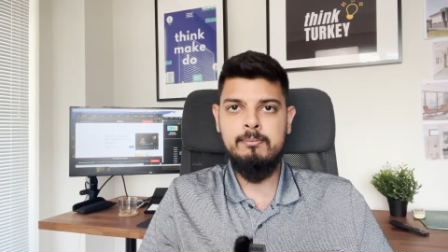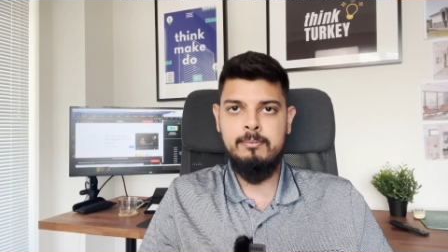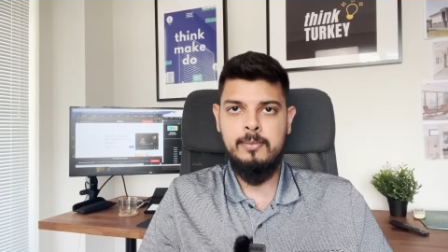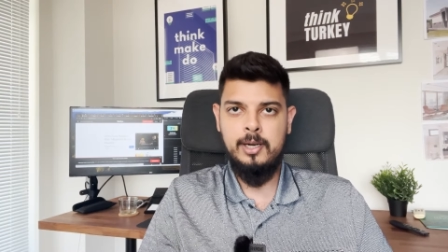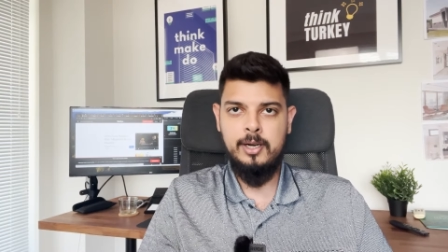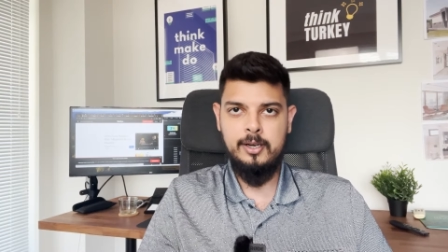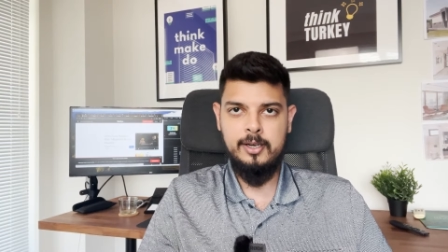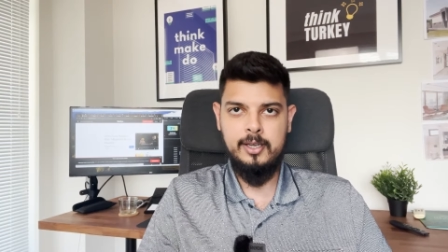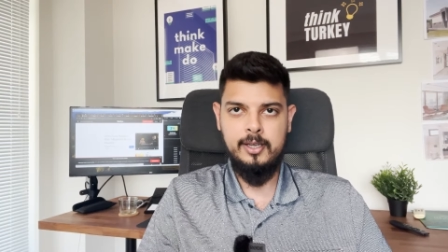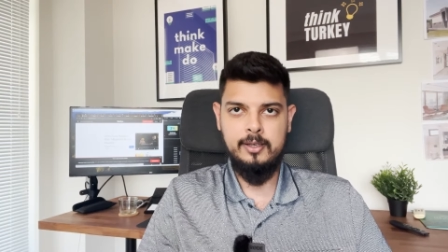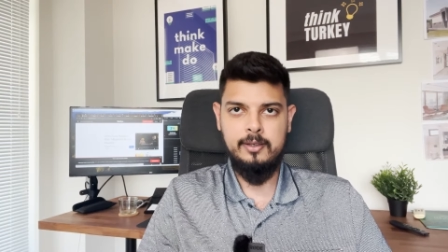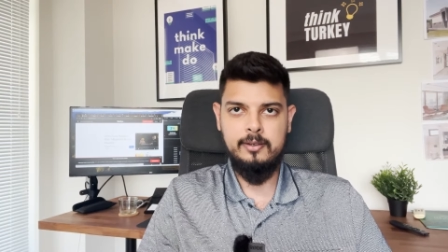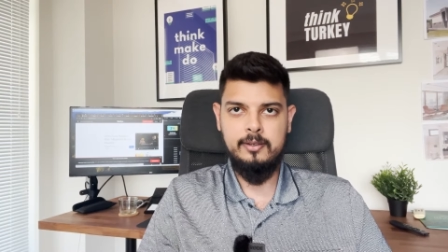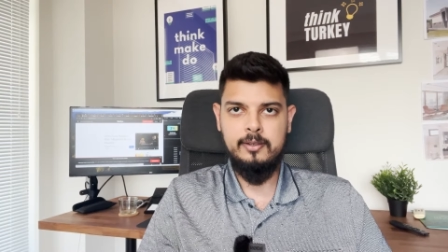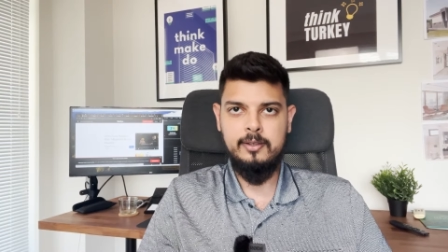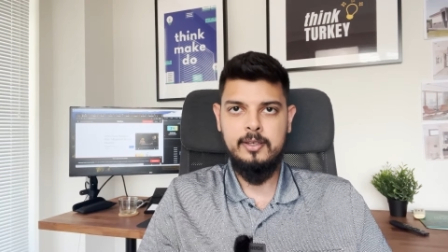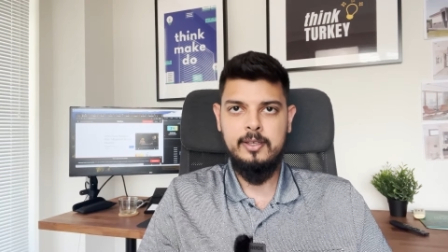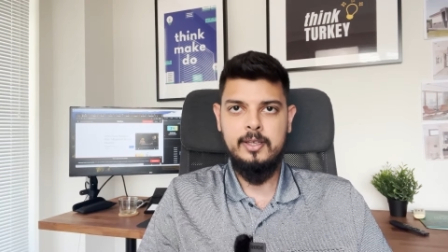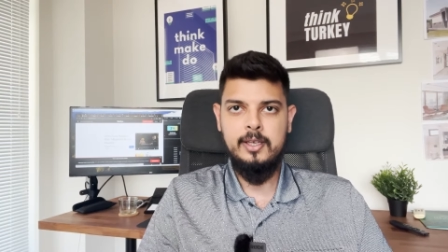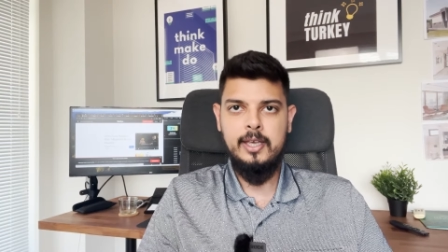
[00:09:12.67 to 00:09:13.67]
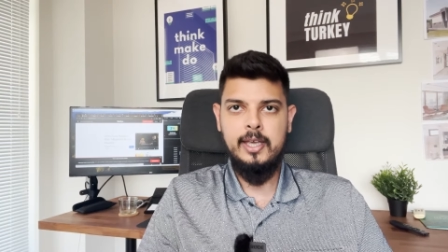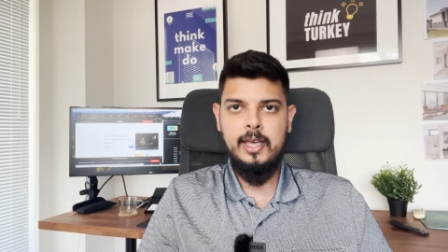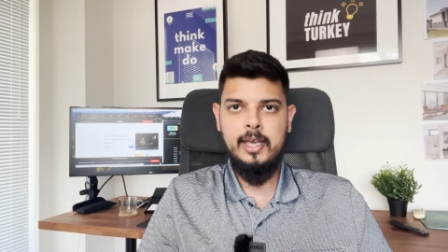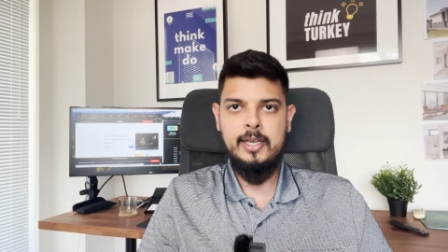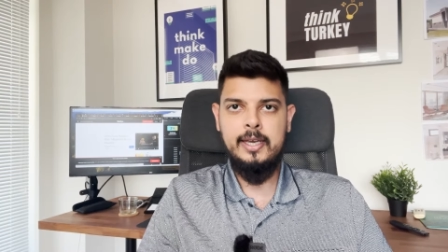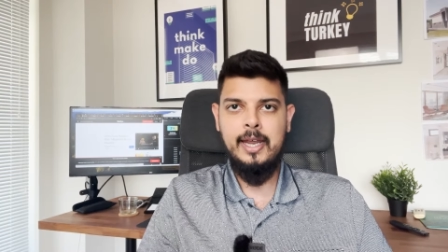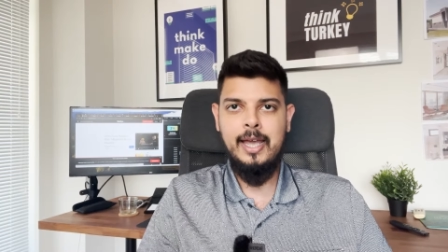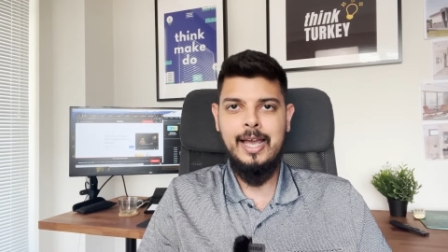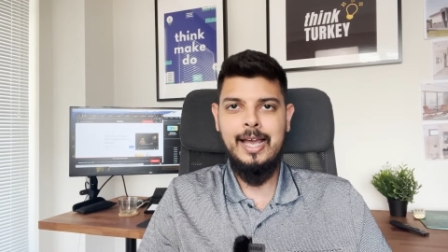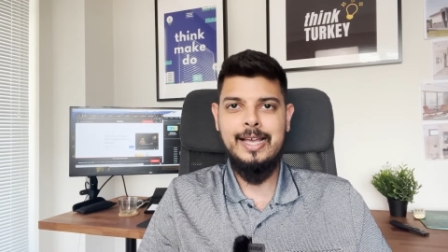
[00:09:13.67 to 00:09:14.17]
market. It
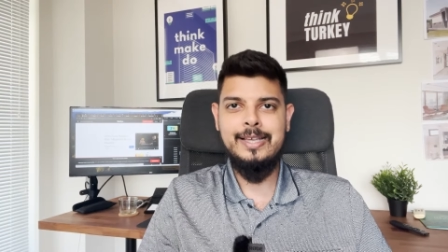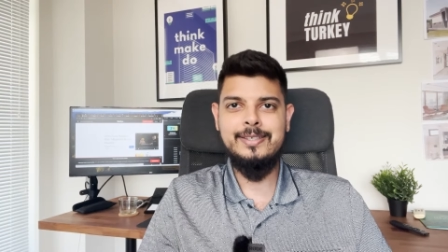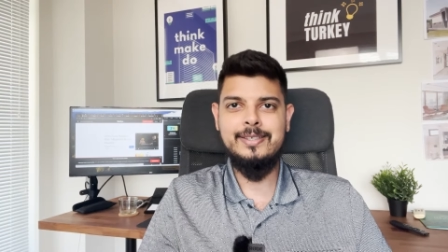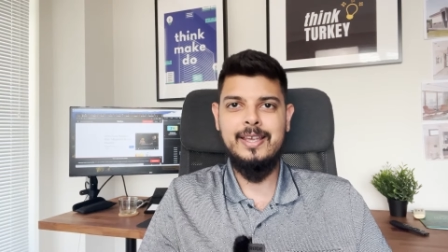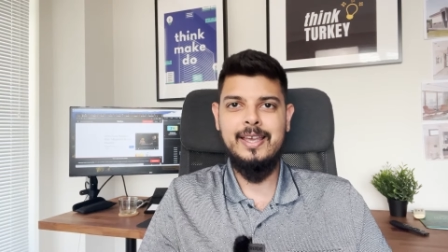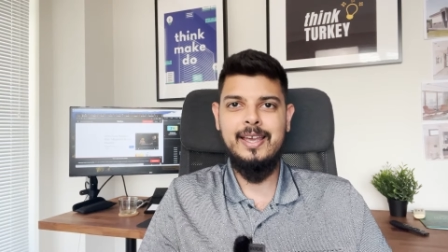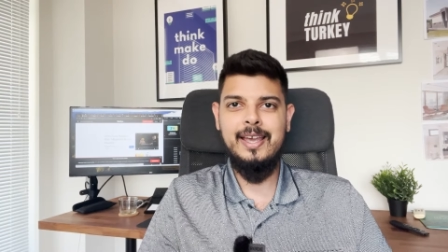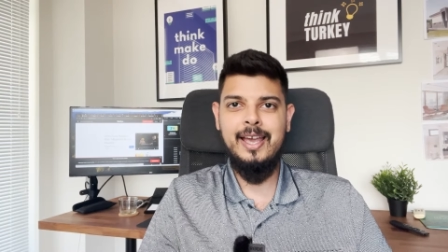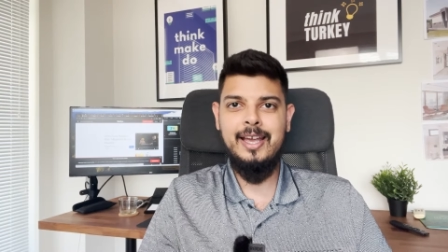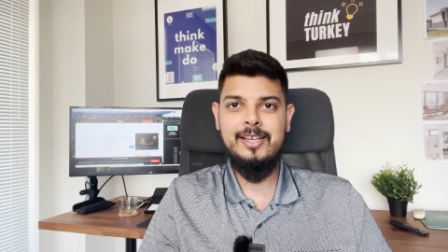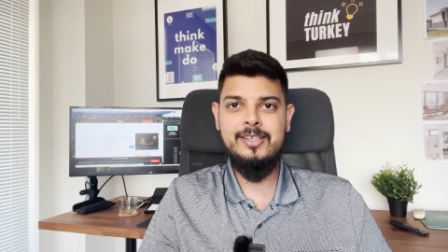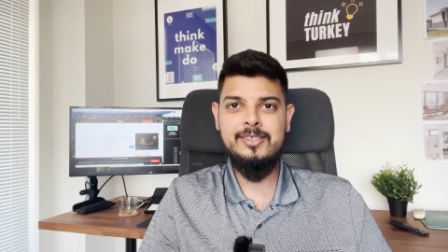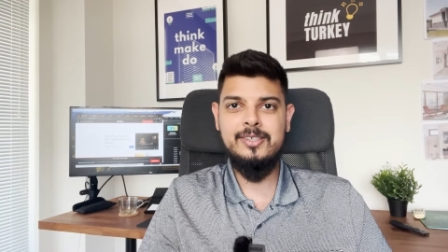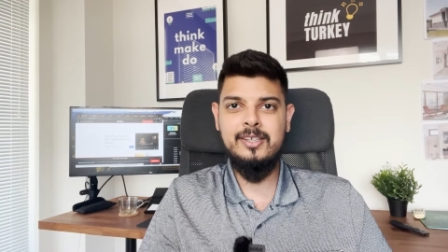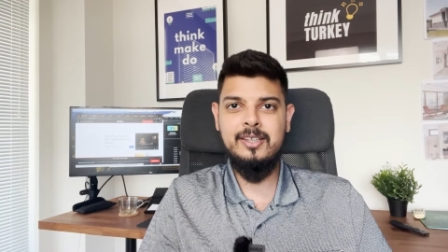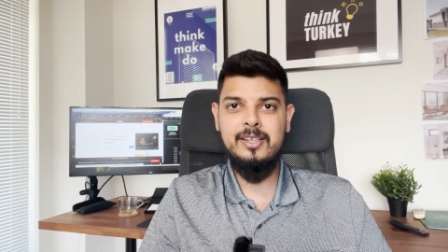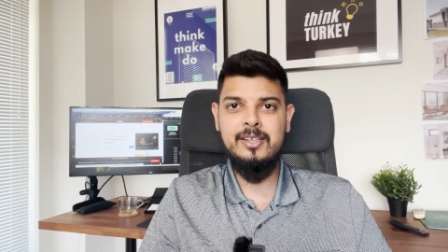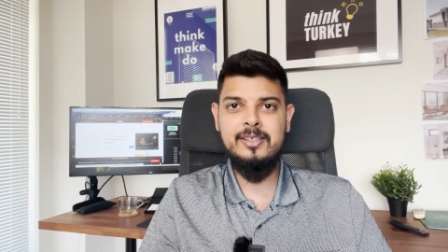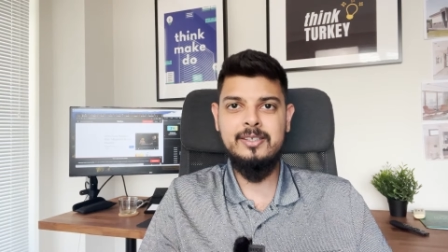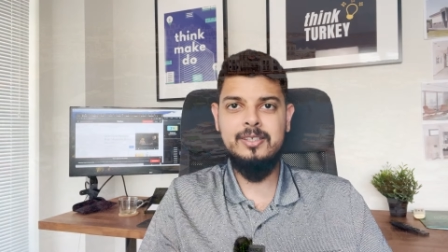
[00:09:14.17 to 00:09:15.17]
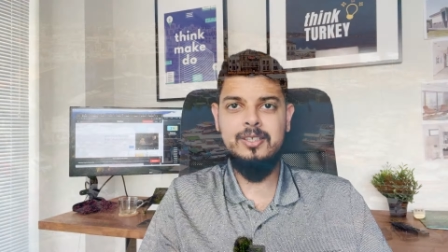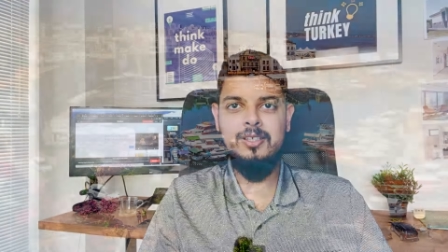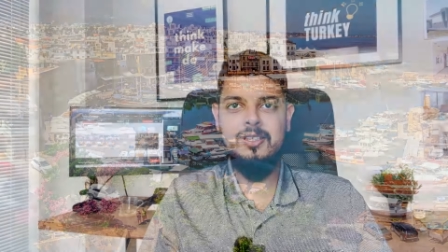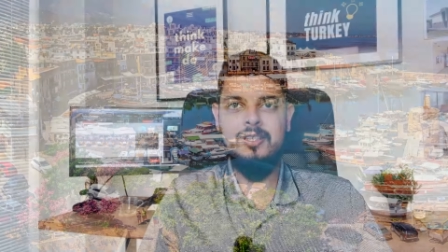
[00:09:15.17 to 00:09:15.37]
has excellent,